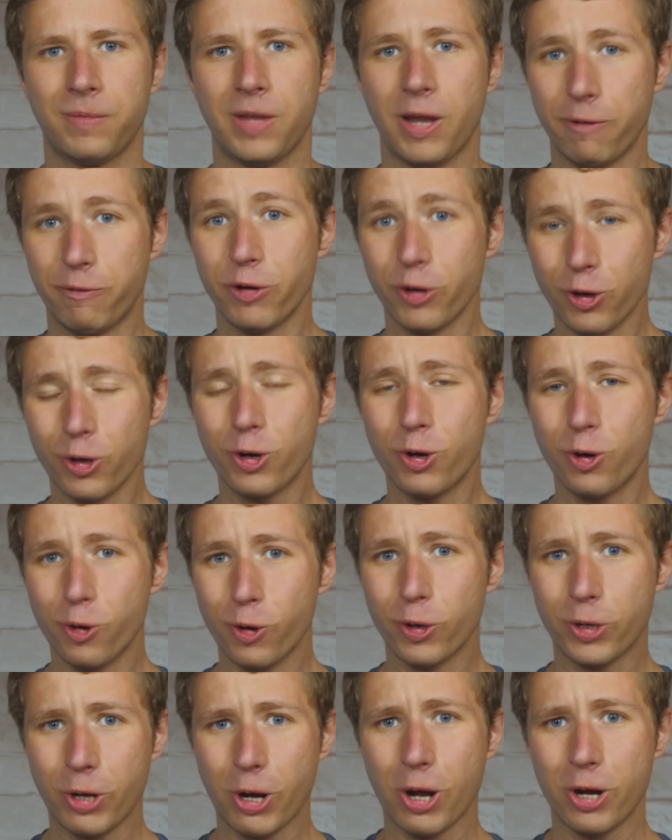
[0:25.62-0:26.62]
If you're a
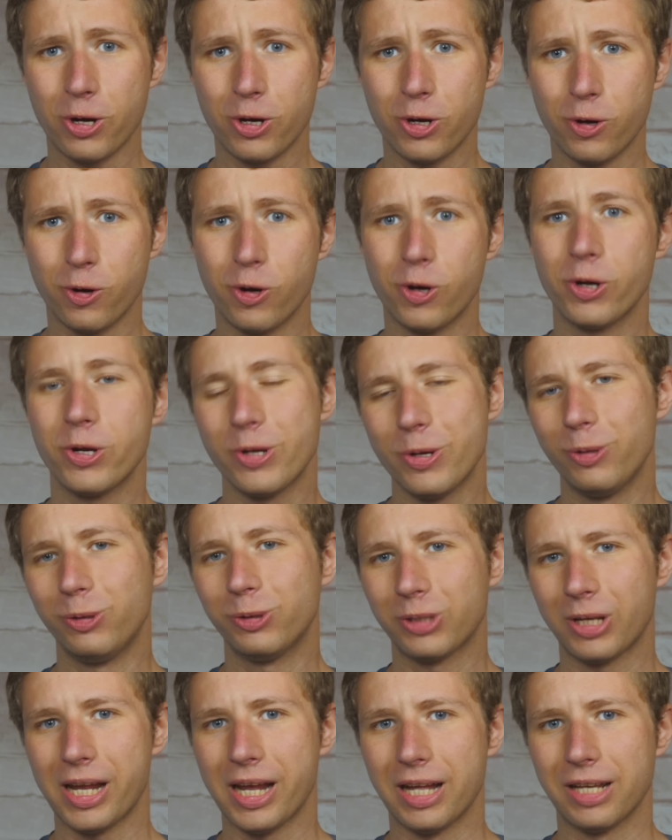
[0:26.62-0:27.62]
cord cutter or
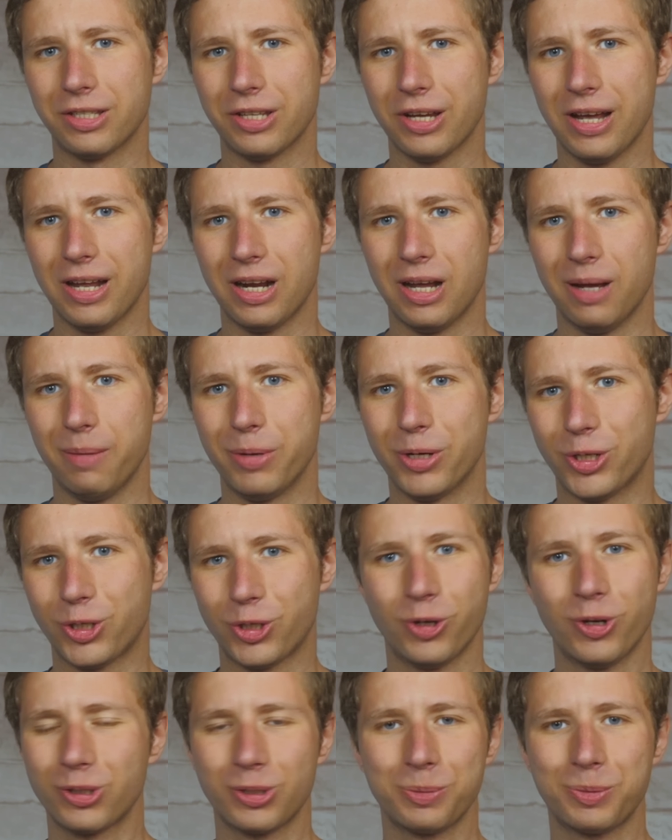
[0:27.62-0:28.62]
use an antenna, be
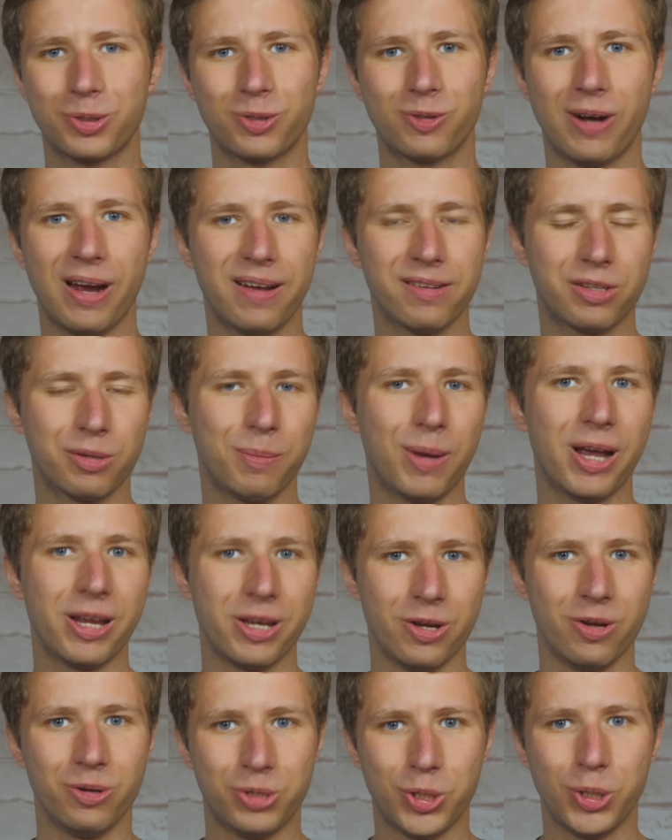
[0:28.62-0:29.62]
sure to subscribe to my
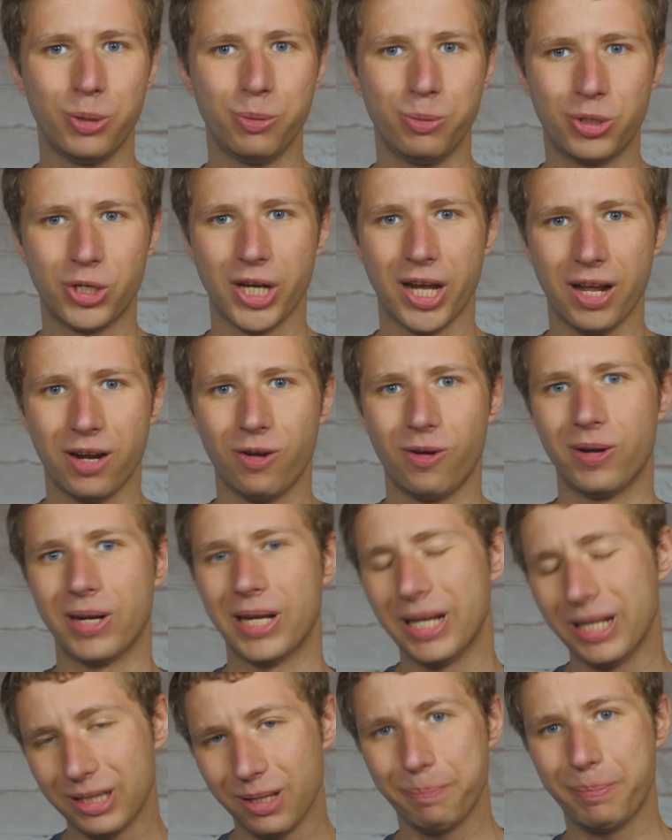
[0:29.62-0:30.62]
YouTube channel
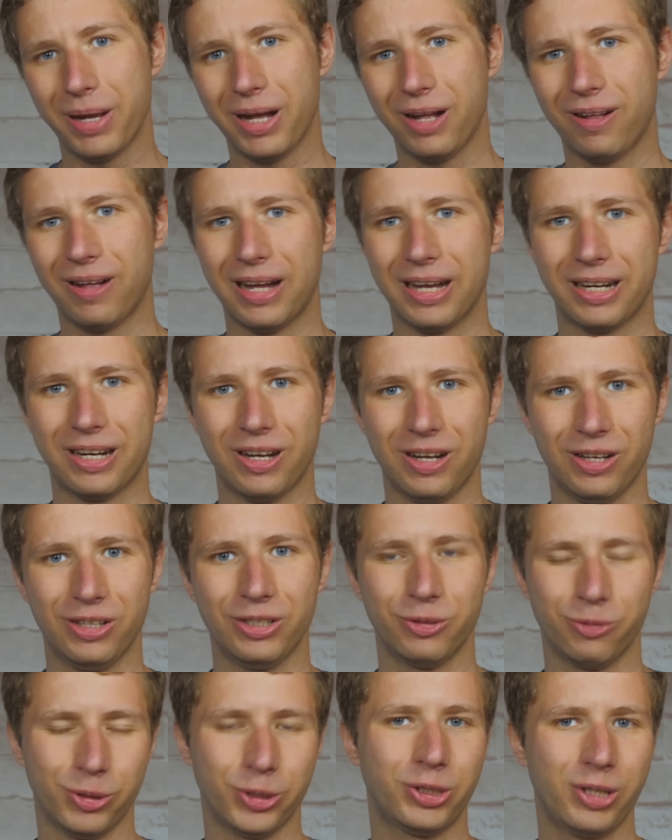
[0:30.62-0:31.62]
and hit the bell
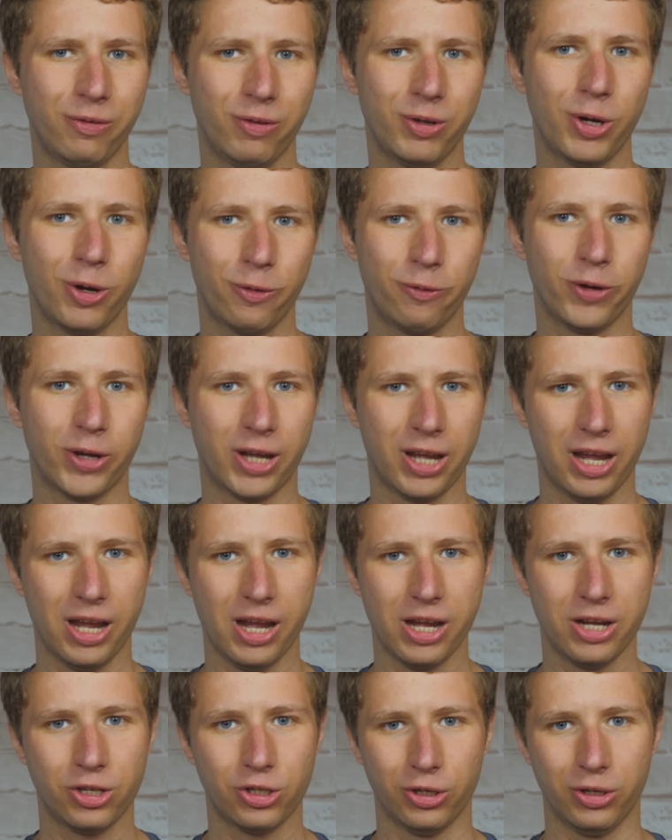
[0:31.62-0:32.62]
icon to receive a
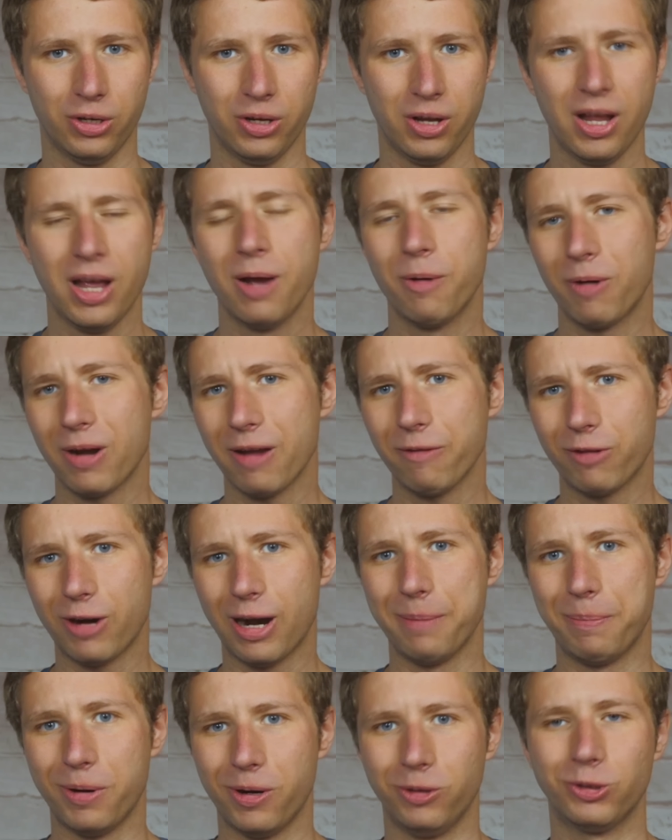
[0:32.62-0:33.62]
notification whenever
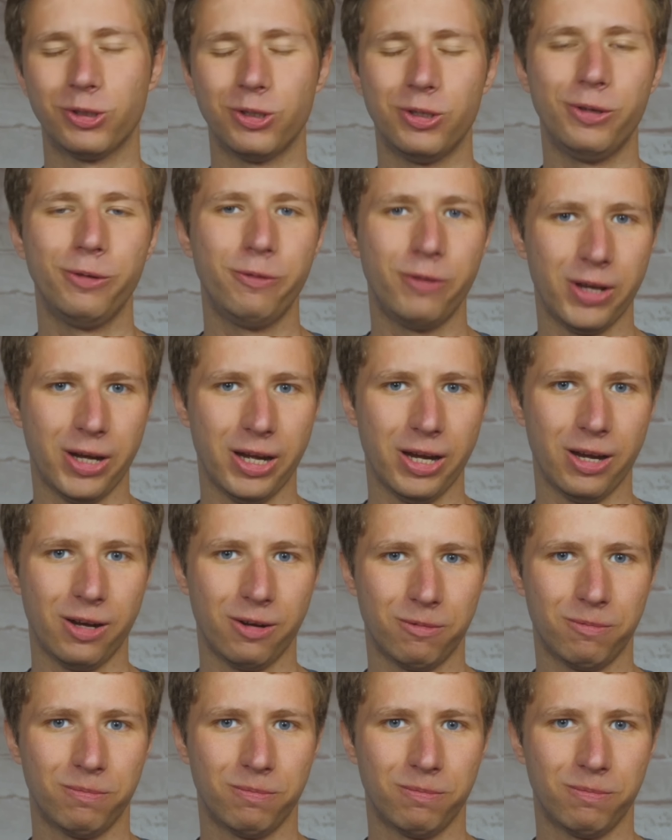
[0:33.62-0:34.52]
I post a new video.